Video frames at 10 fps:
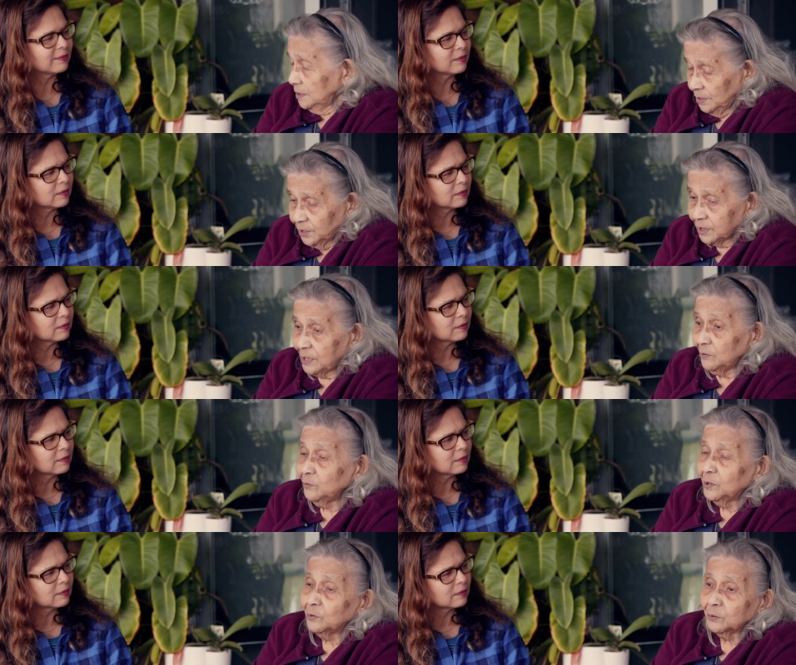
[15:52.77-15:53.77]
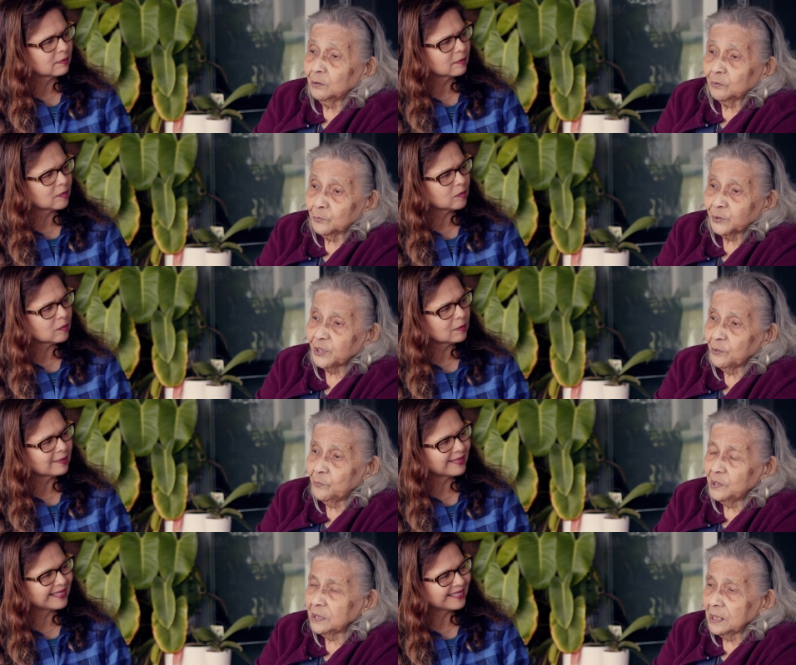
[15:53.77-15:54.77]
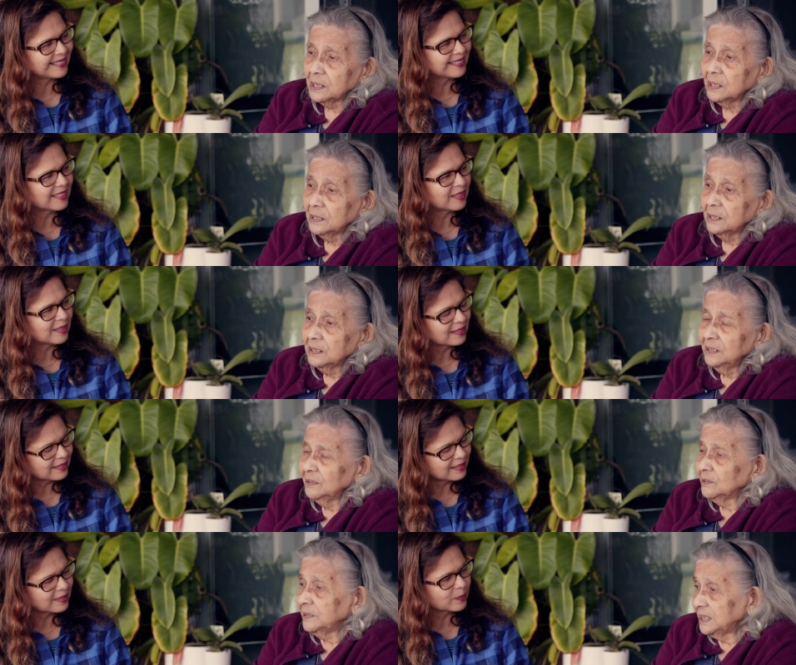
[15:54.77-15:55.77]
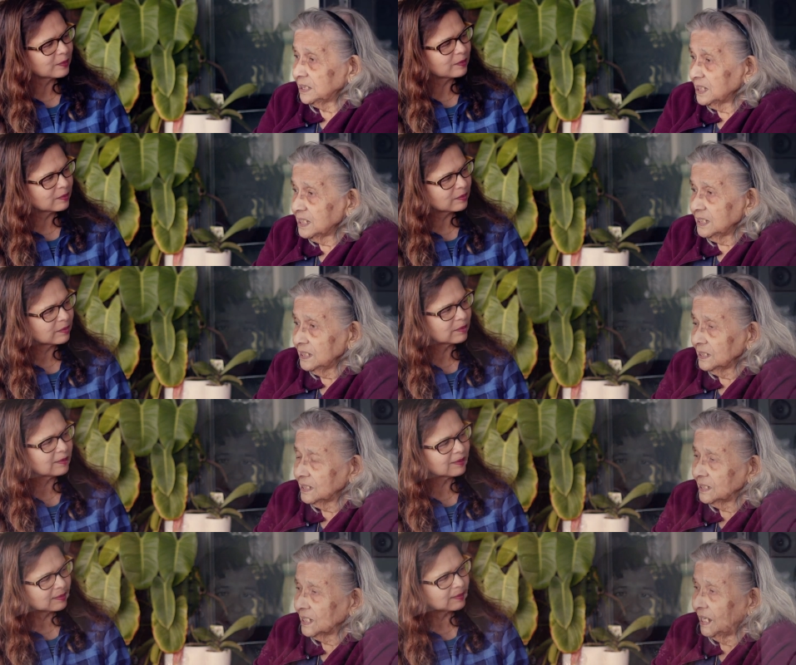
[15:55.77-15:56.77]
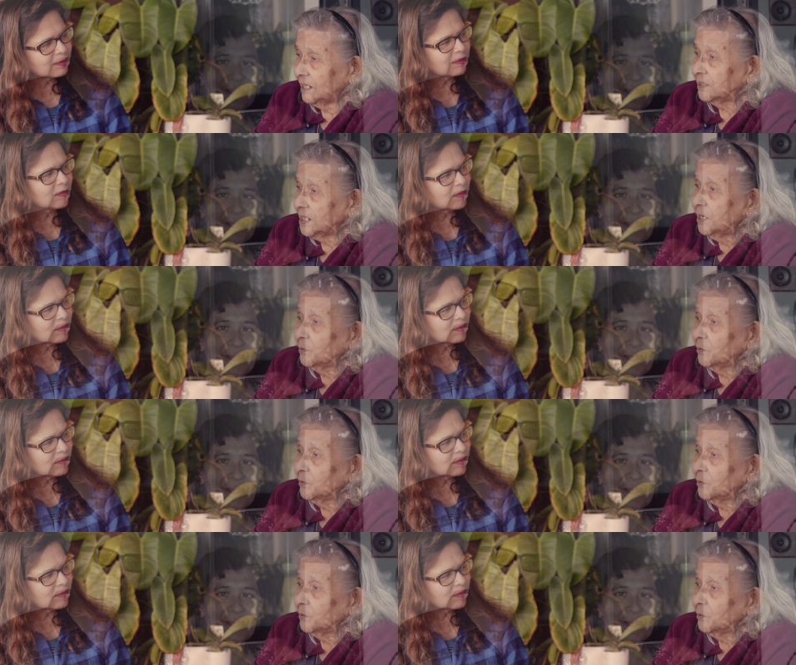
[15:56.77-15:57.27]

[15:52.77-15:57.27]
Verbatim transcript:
Speaker 1: She can do a good crochet work, you know, knitting. Now, ah,